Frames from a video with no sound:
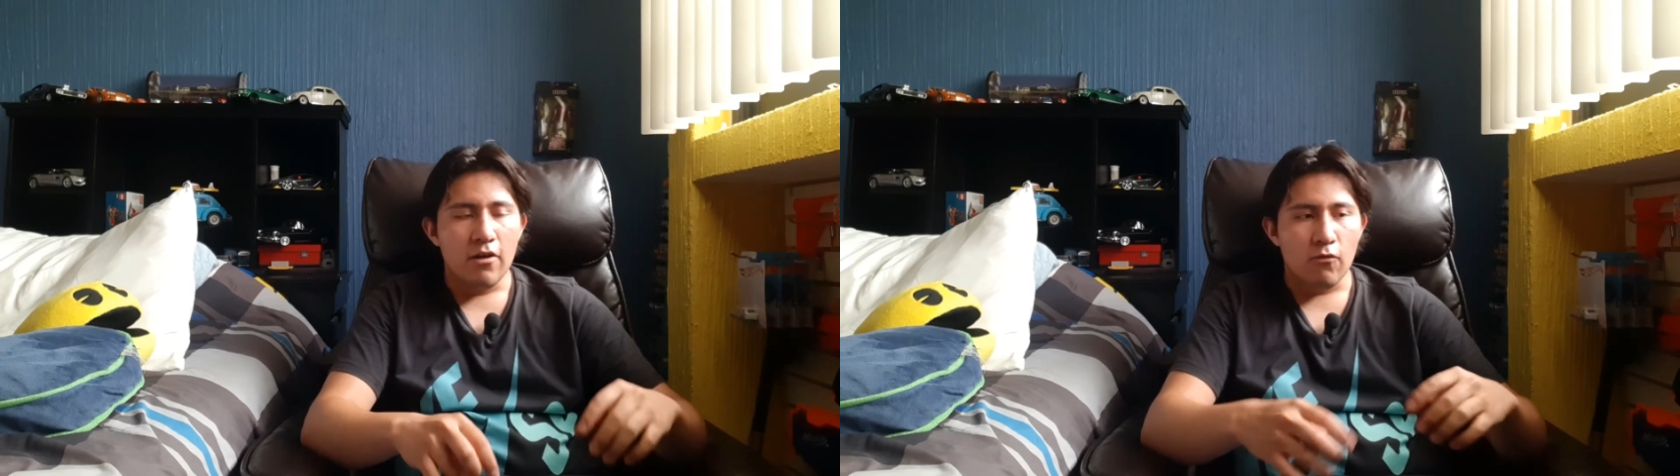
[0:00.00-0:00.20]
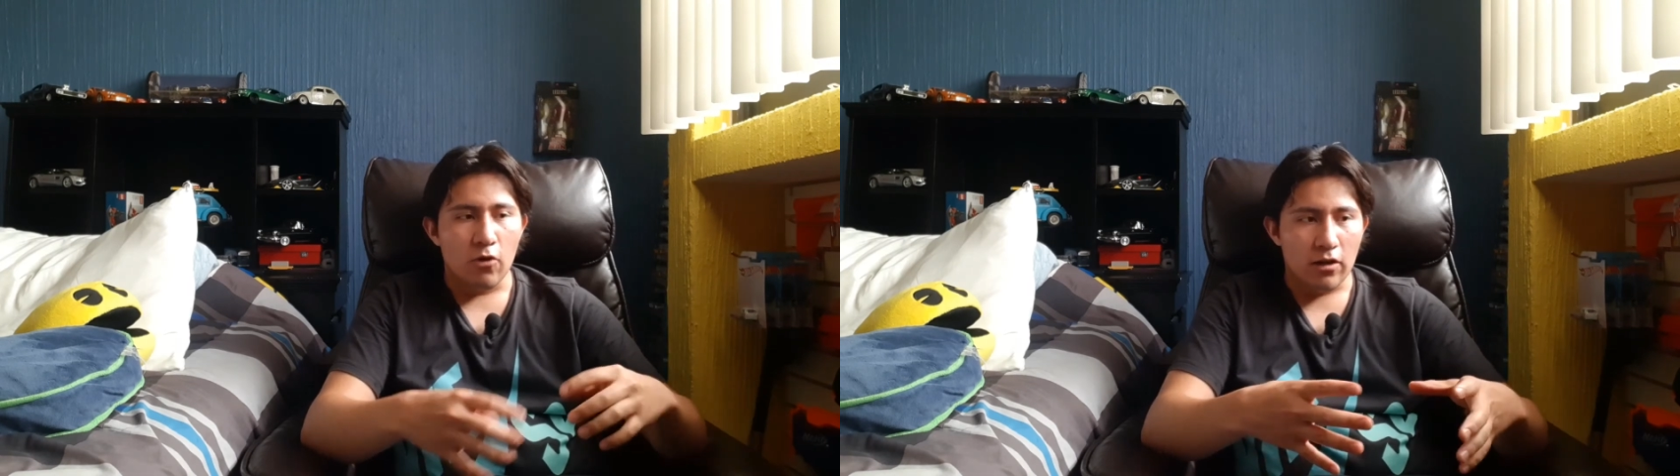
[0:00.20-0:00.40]

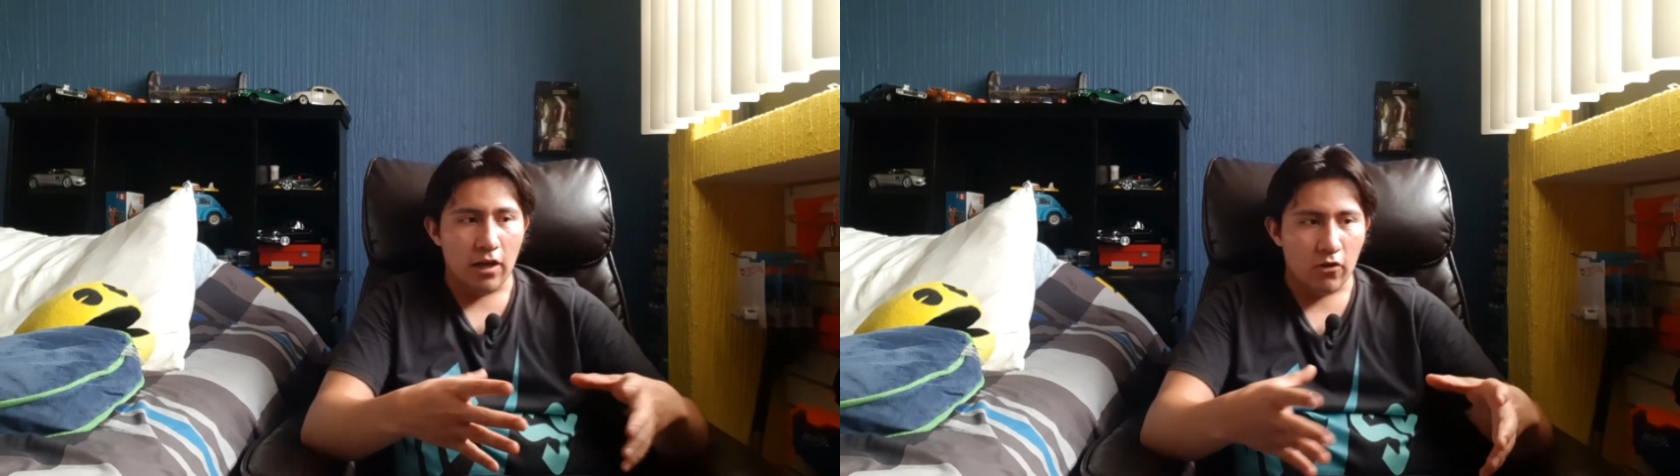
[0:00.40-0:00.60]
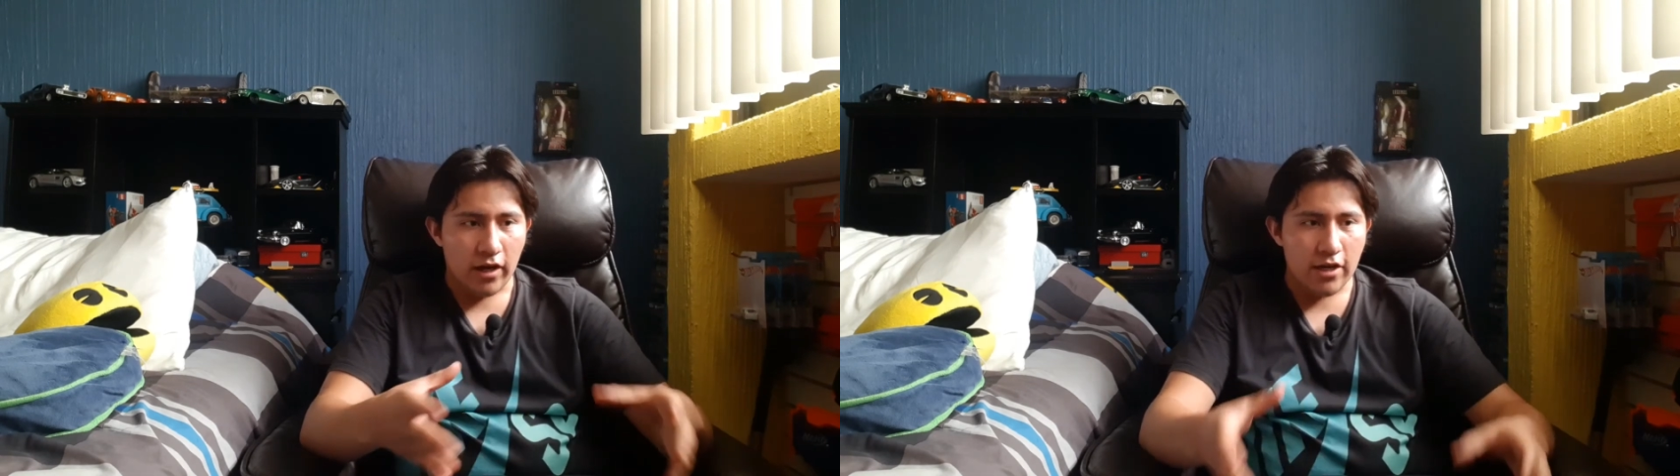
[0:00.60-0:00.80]
for a
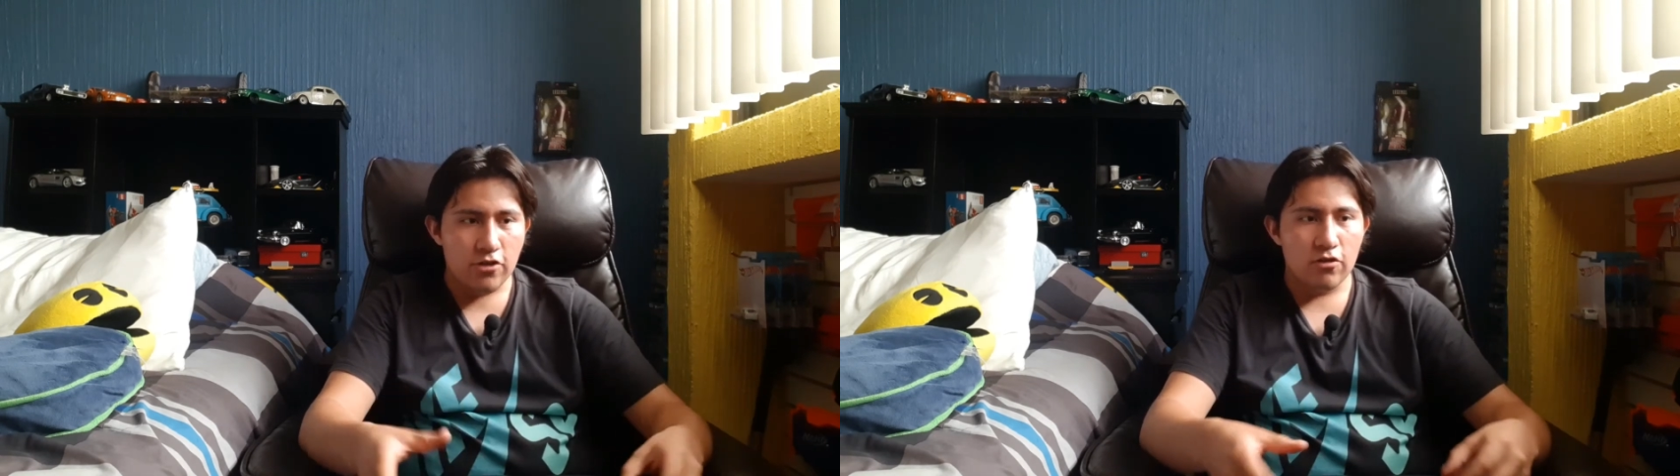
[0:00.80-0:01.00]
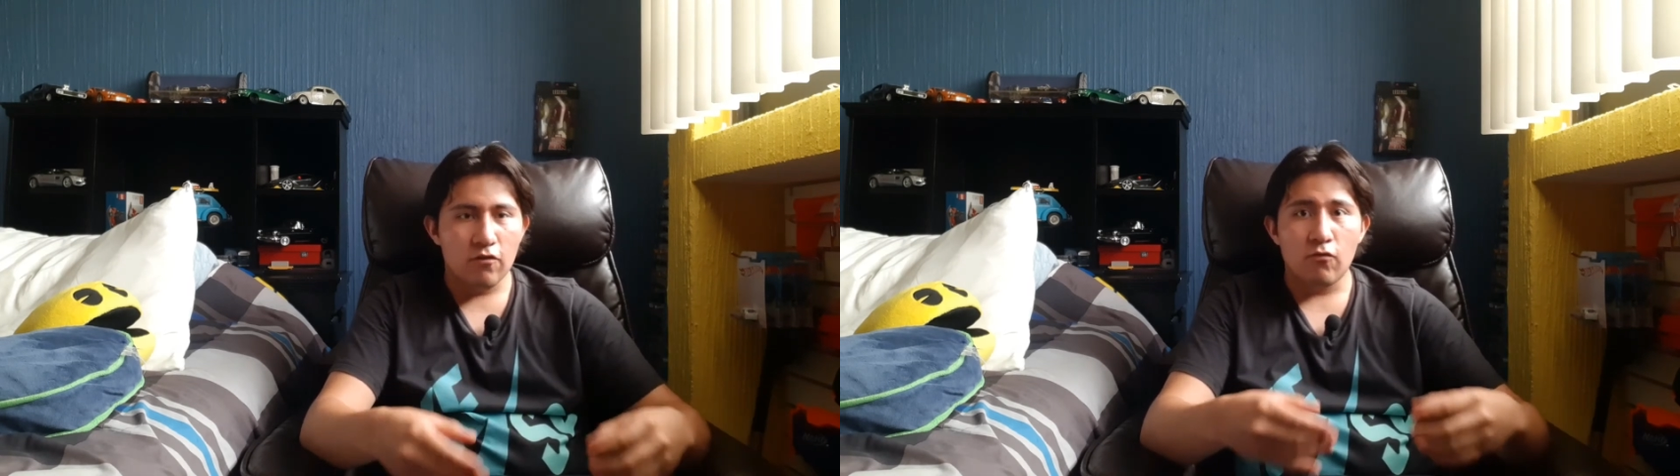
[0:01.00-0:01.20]

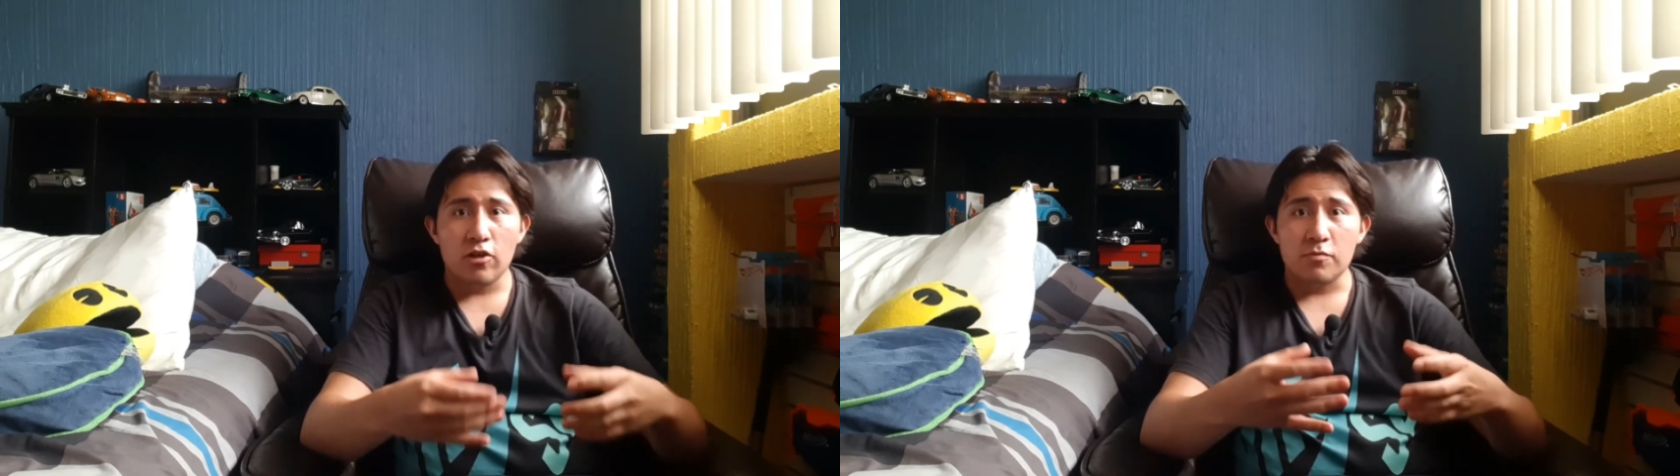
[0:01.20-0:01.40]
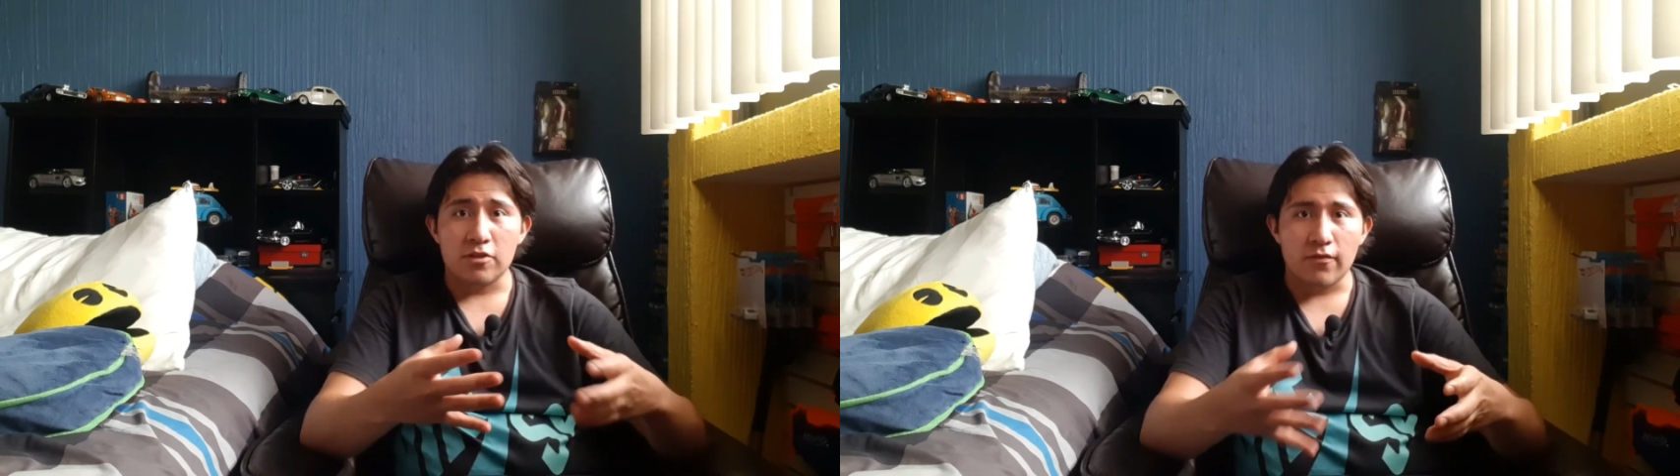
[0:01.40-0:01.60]
location, for
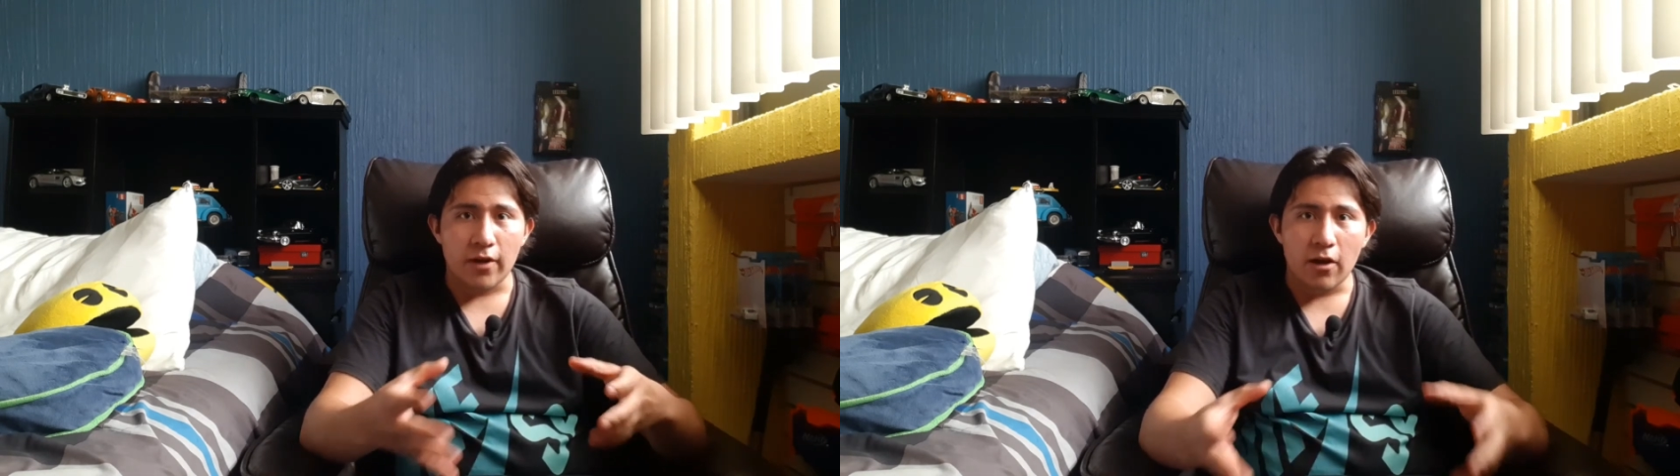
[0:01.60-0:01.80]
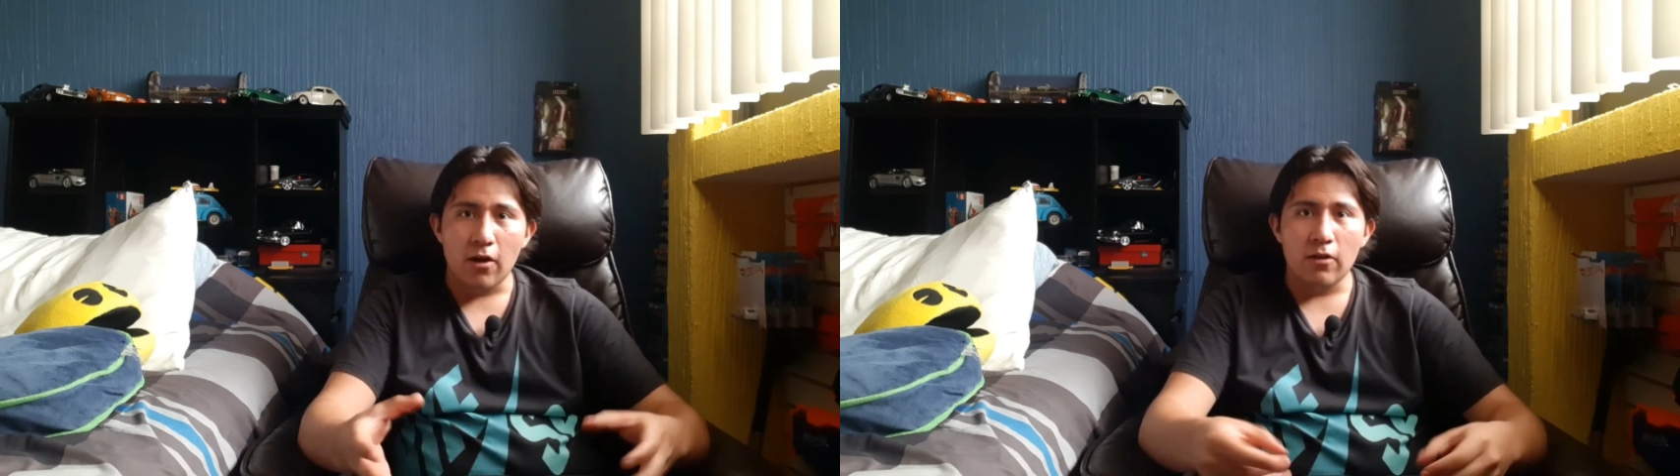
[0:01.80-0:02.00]
a
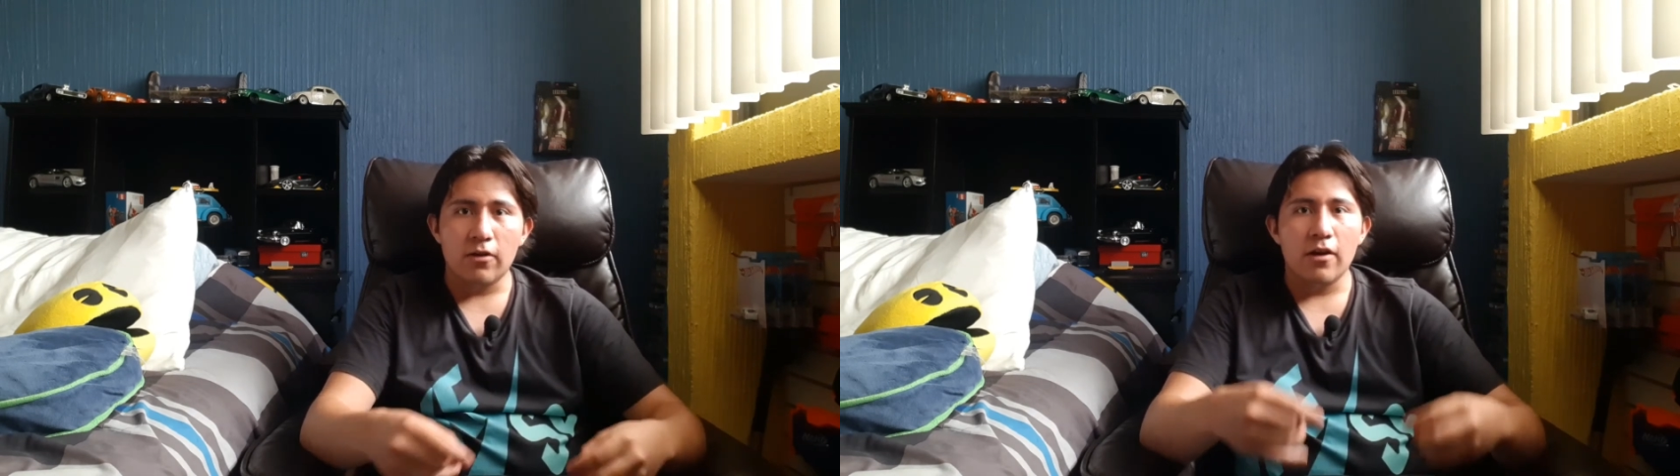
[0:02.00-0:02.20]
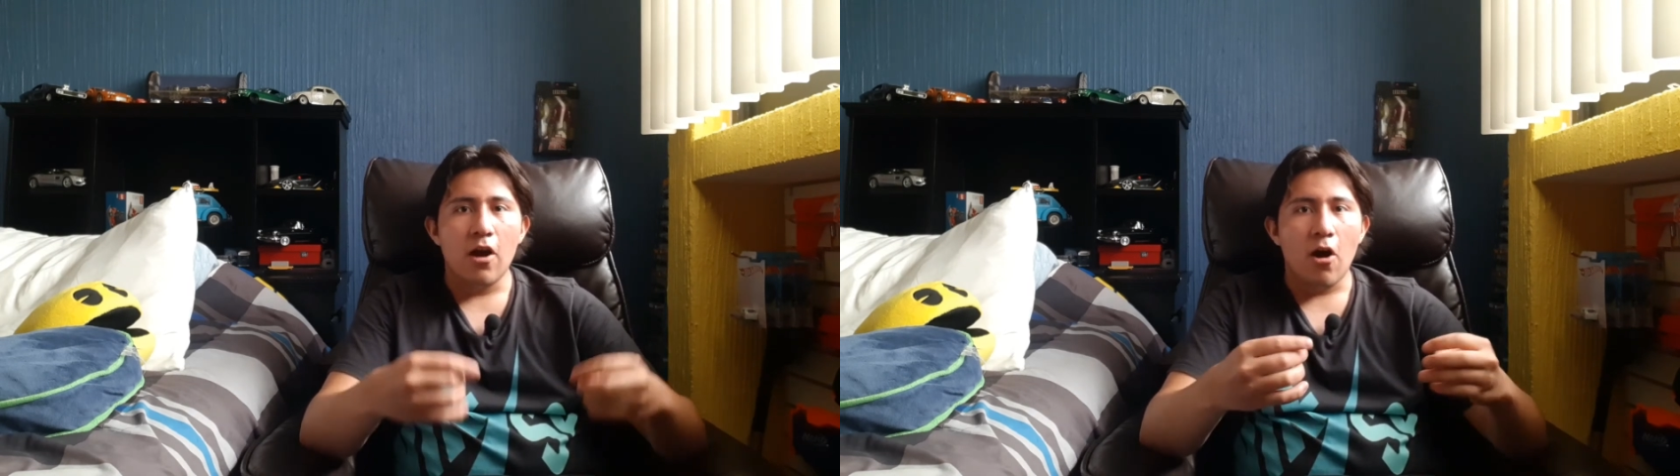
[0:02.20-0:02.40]
specific
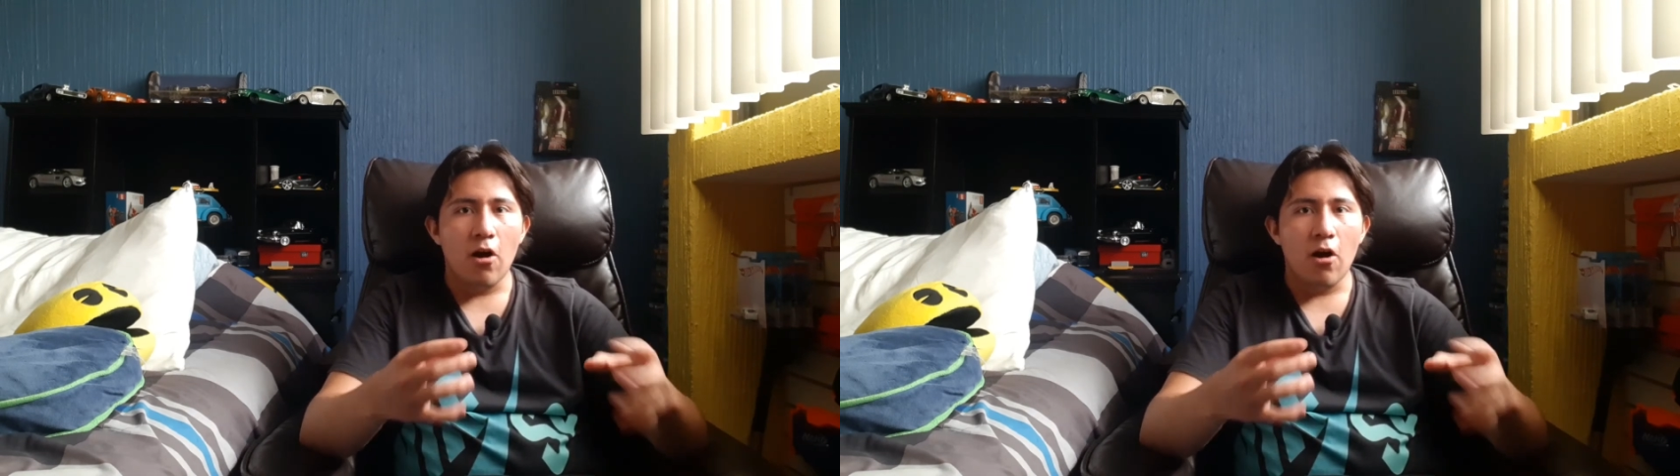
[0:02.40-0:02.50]
color.